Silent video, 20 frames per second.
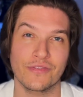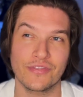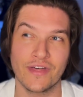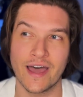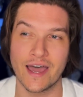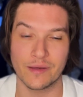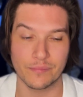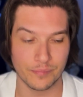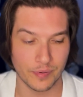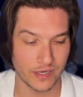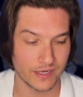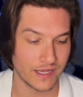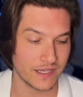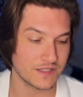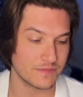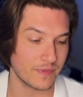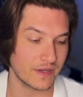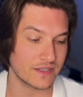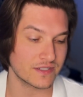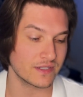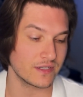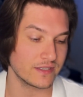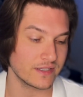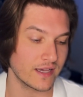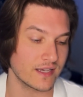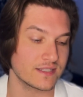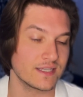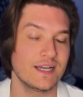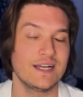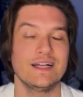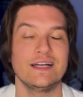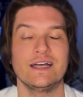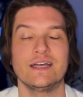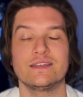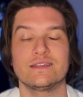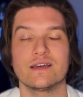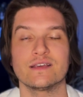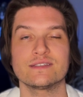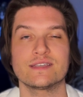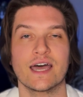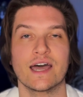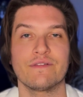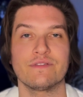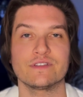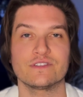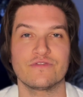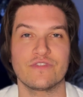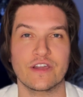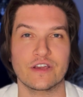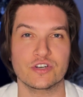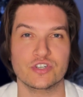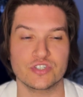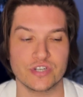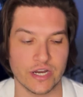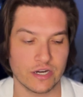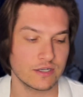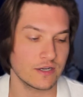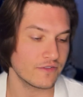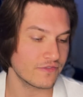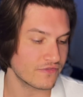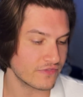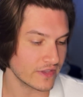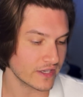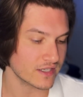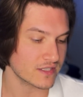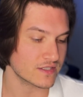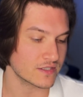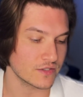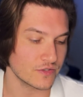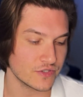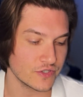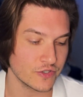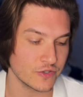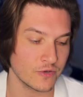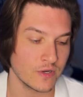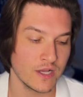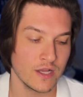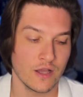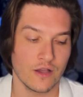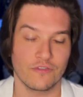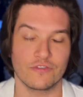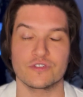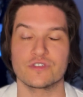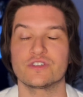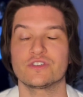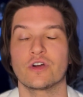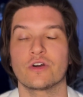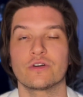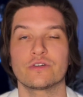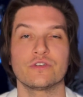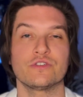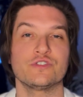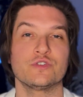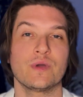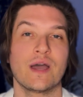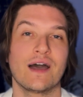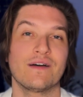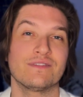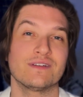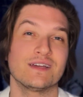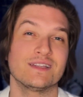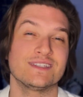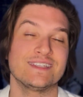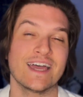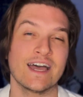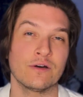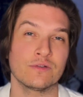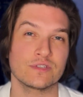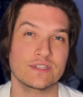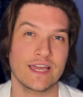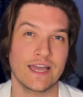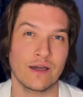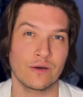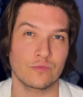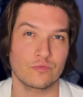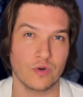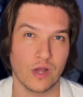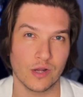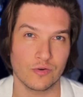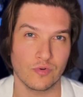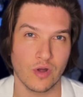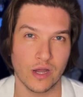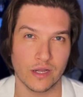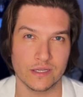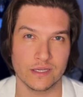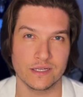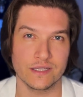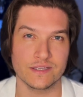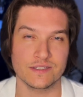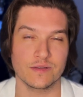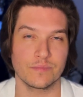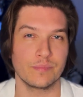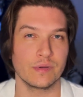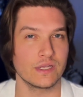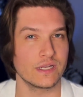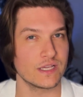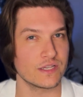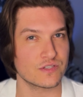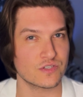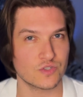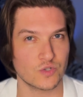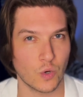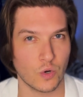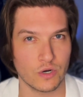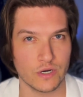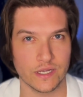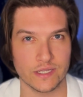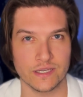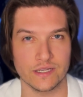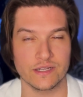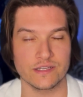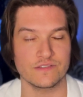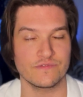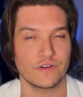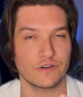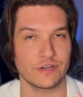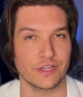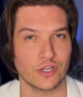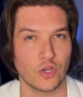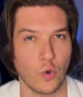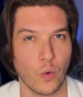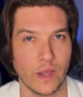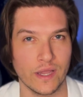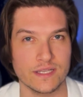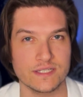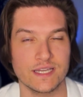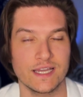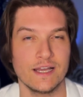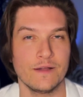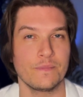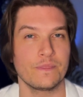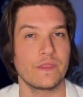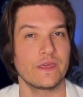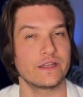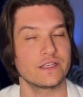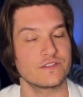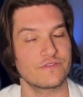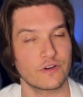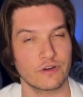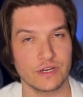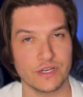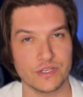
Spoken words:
that, but as mentioned, yes, it does have its fair share of things to do. For starters, you have downtown Round Rock. It is a bit historic, it is very quaint, it is very